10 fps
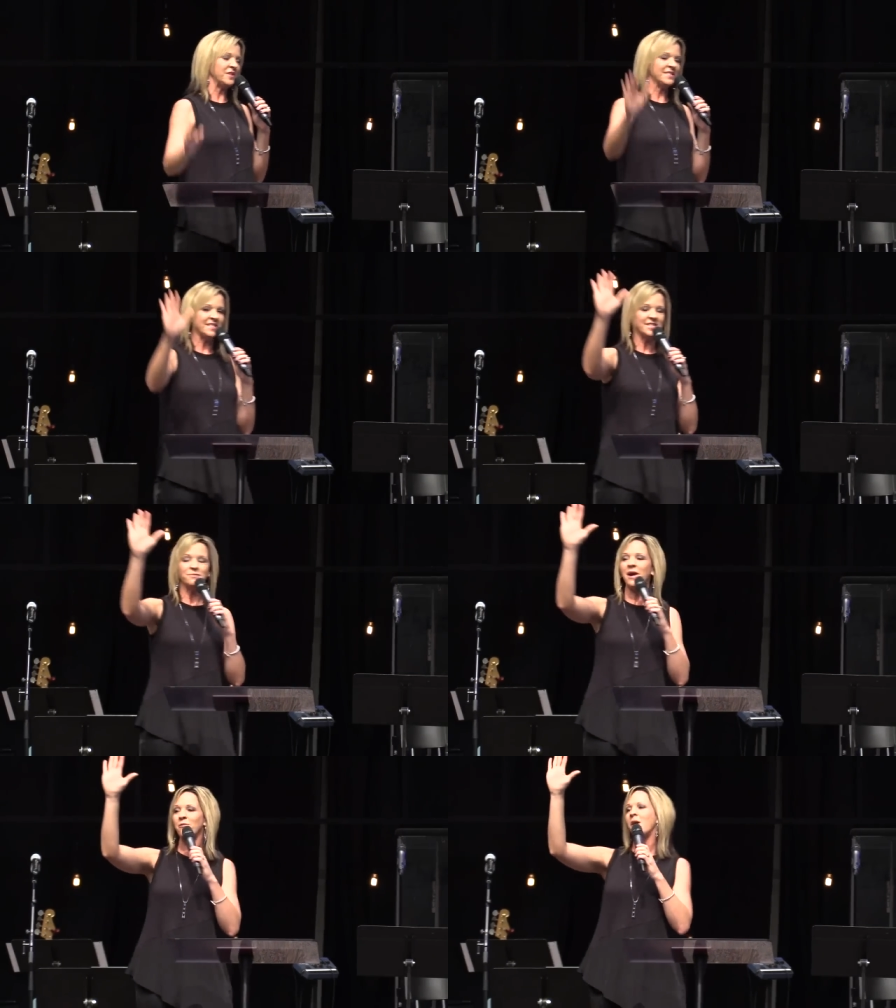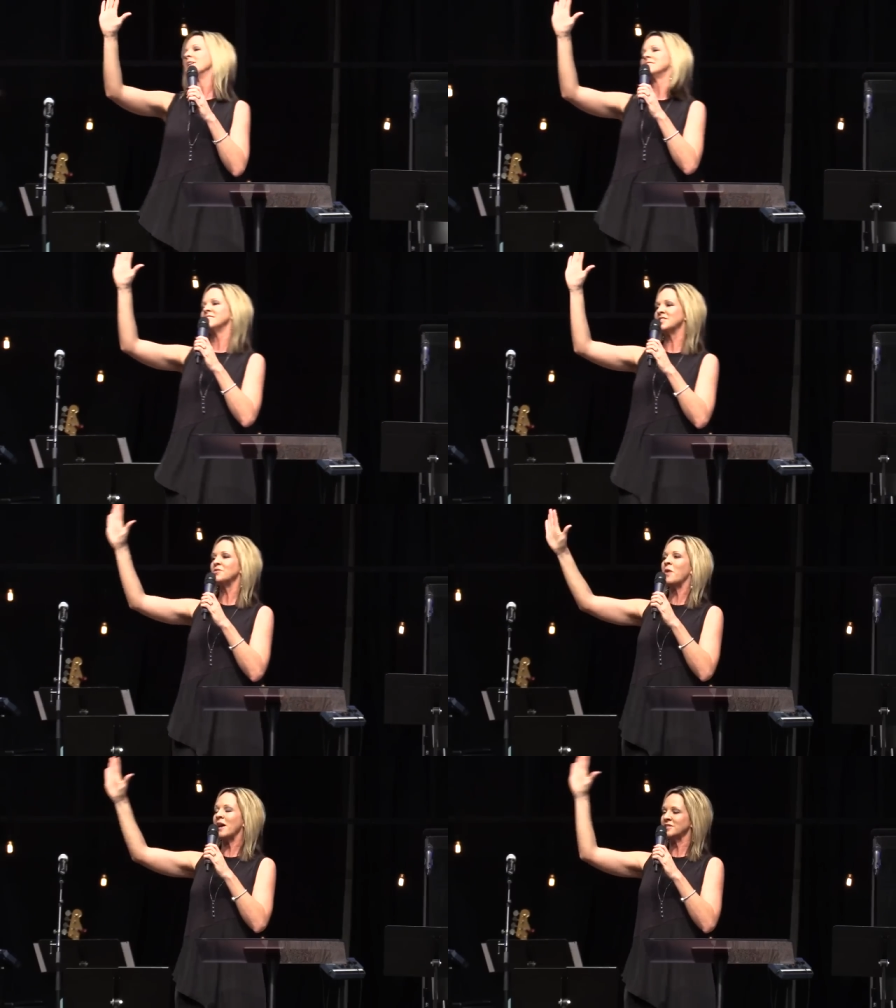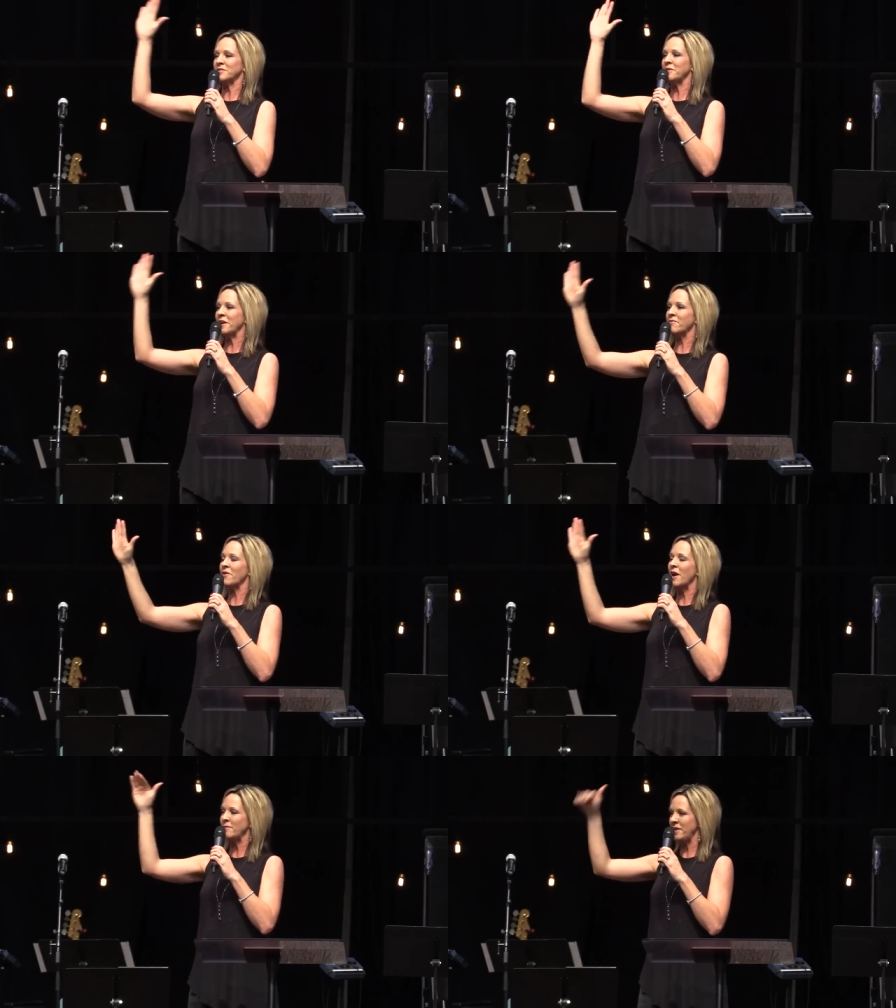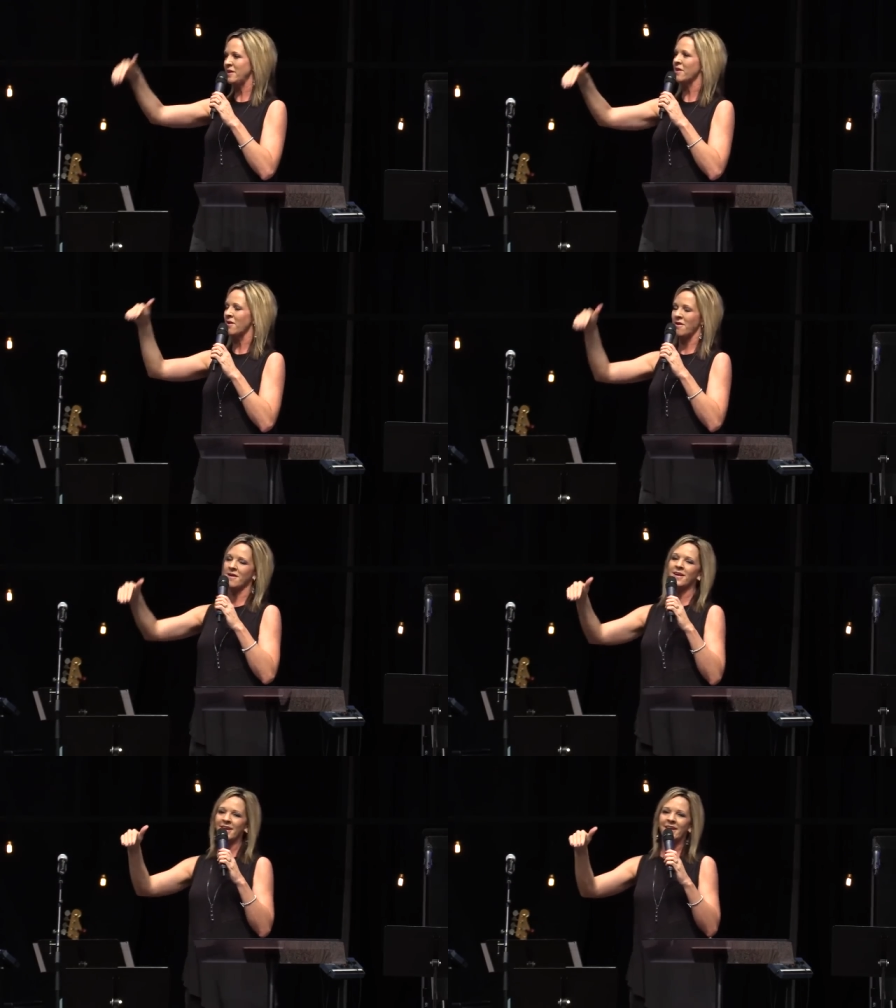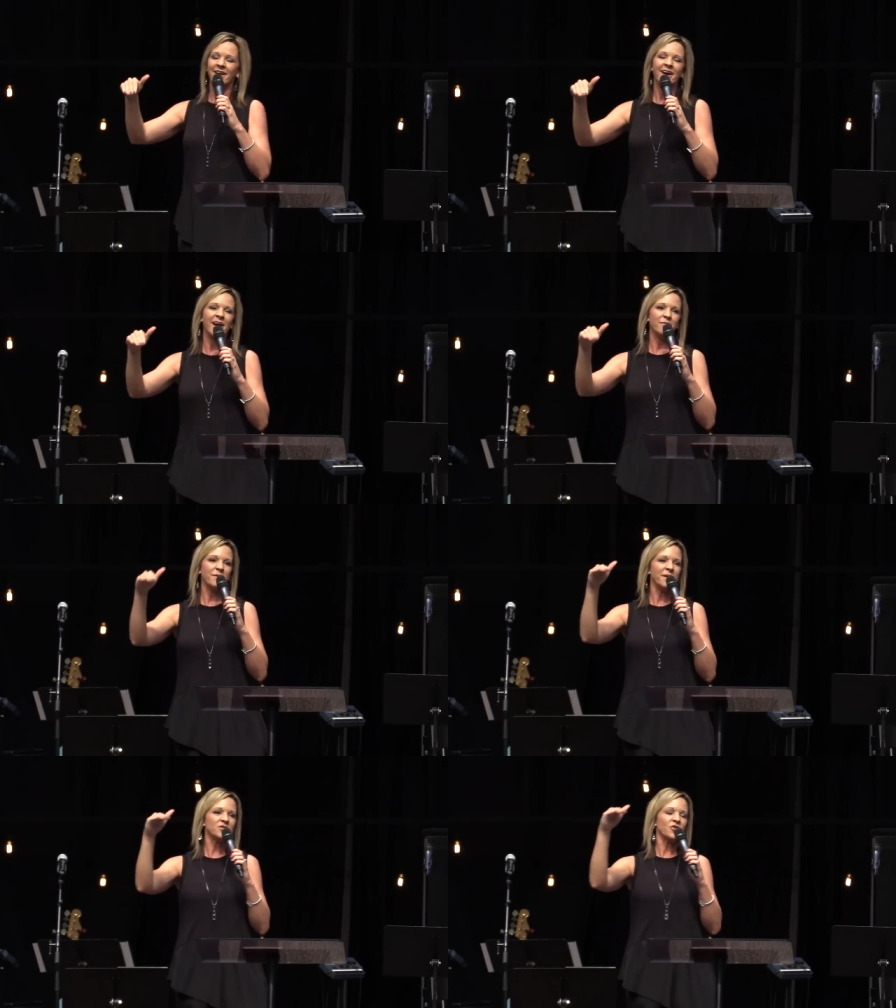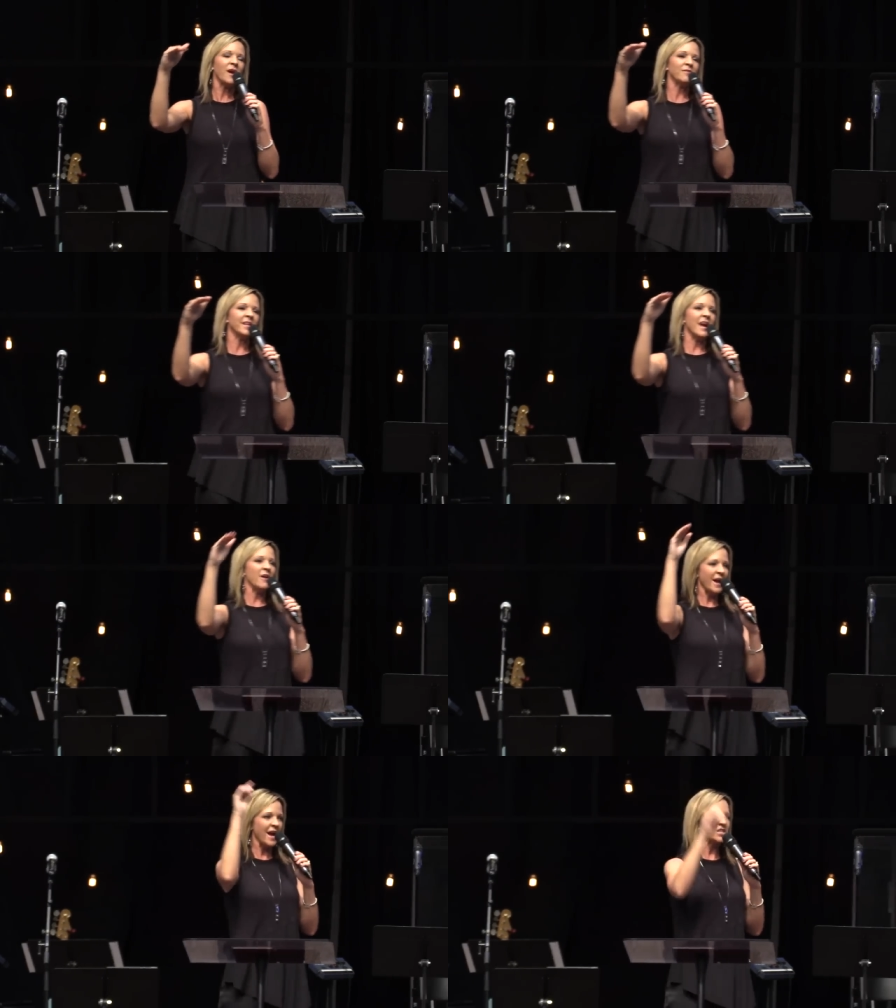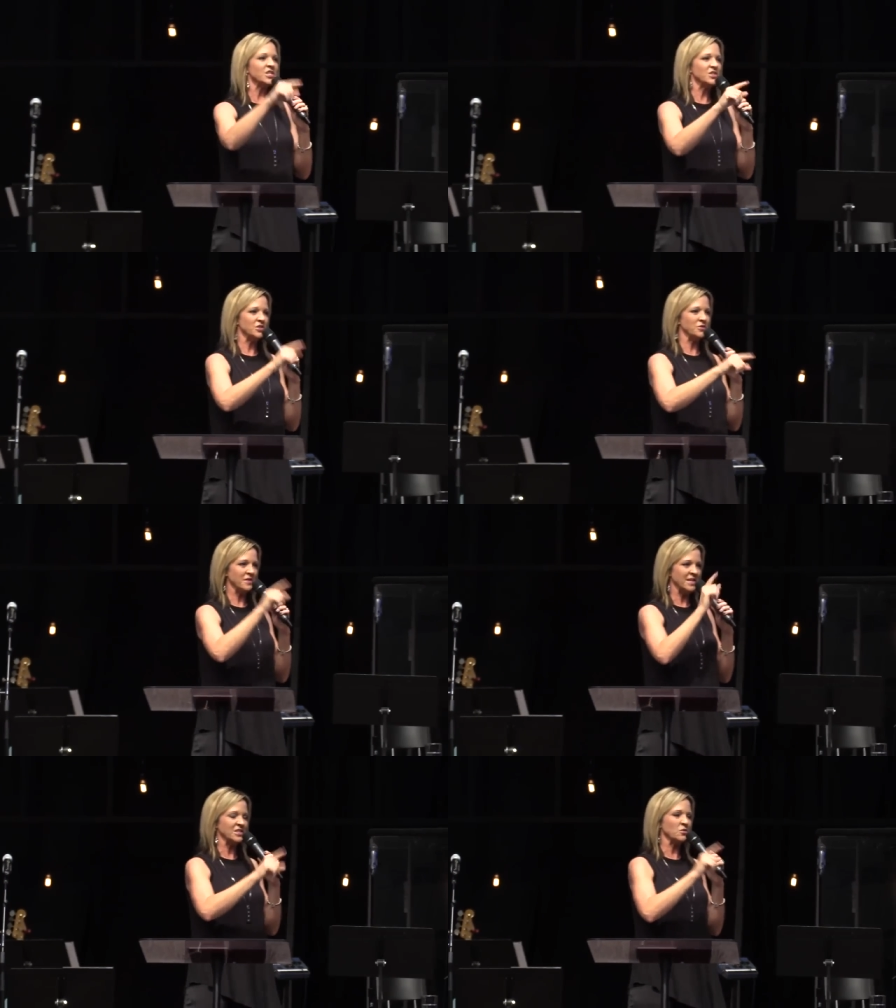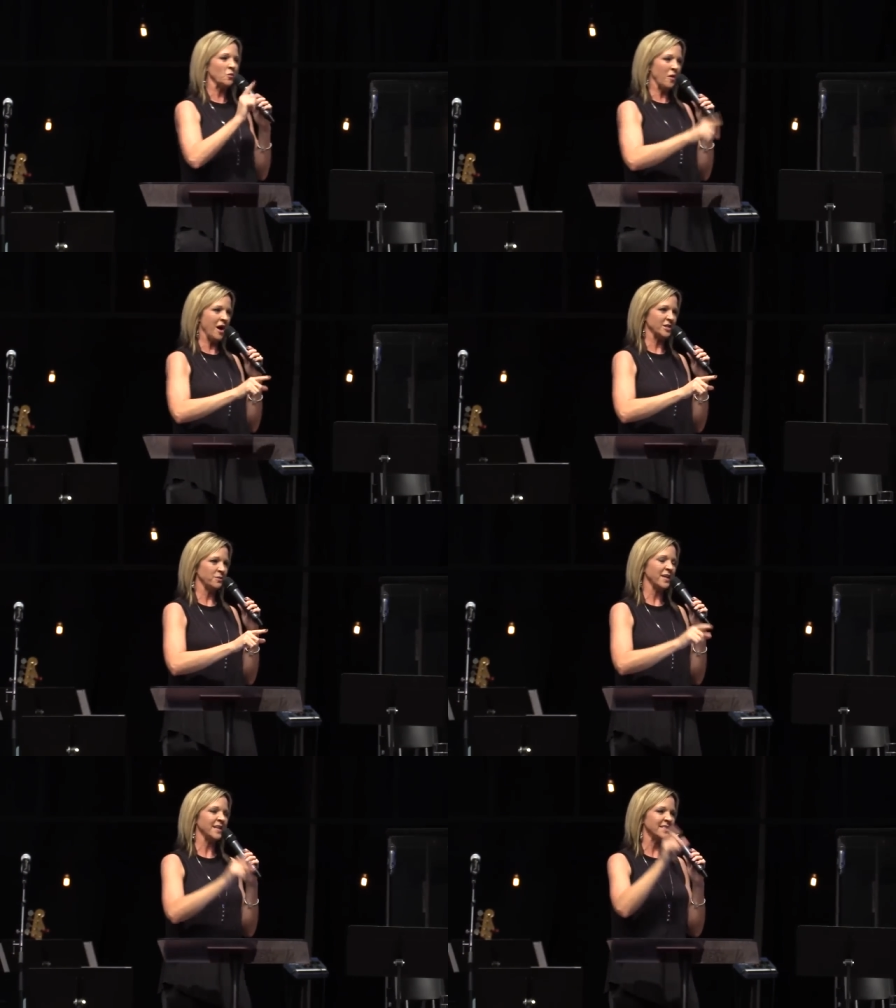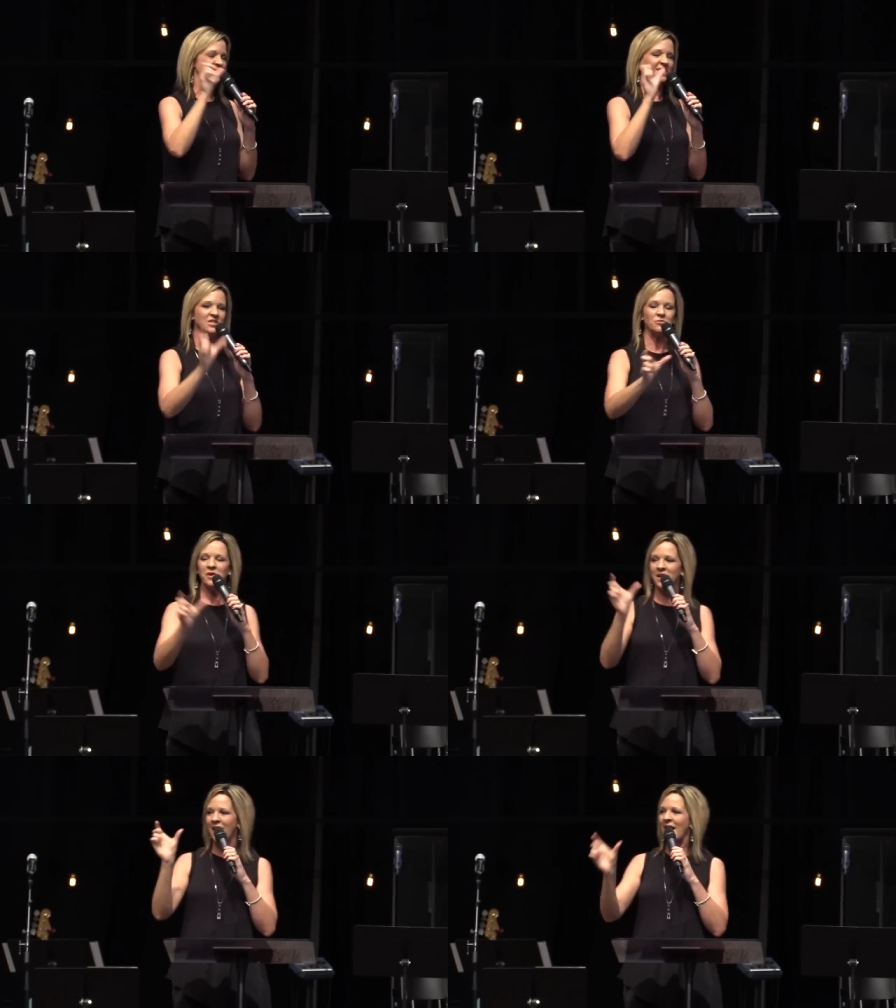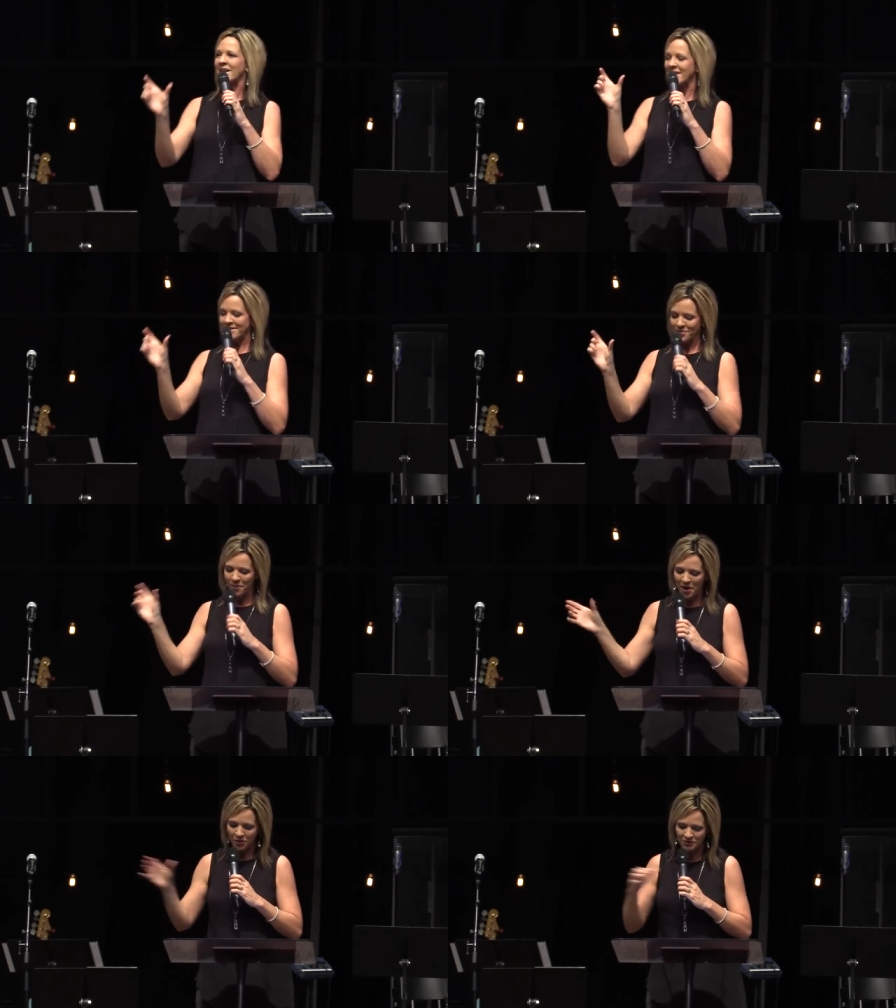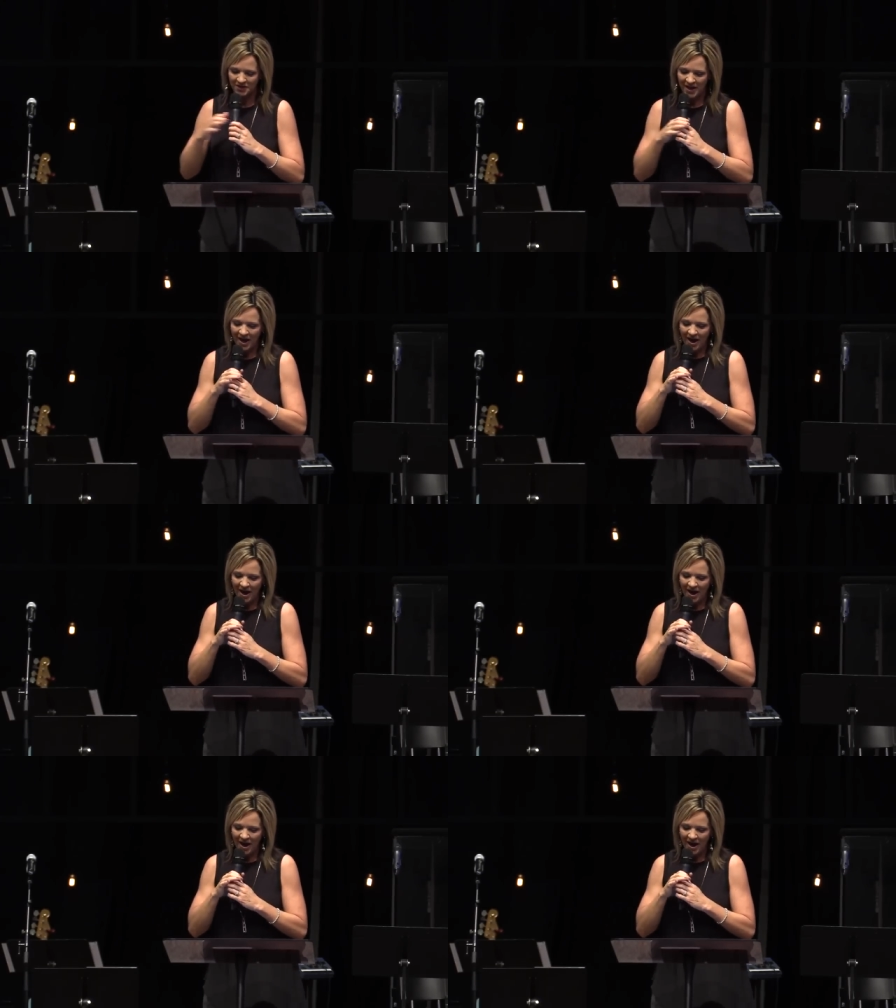This is my watch. This is the watch that whenever I'm here, uh, if I'm not traveling out, I actually do this watch because this is the one I need the most.